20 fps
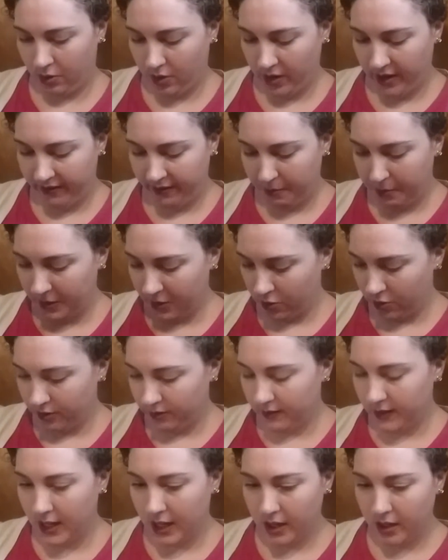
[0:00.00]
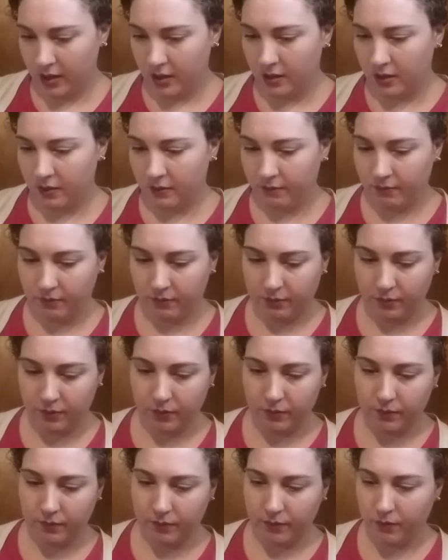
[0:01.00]
Do I have a picture of that?
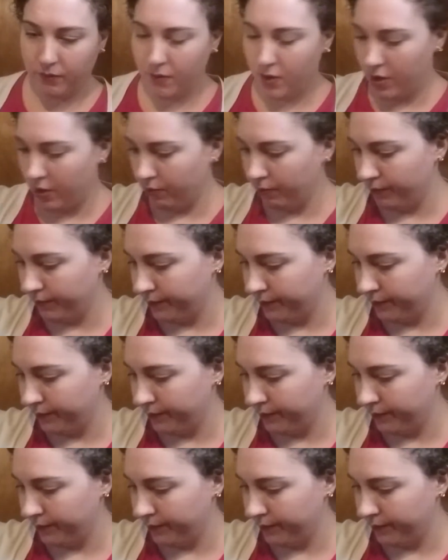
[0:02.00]
No.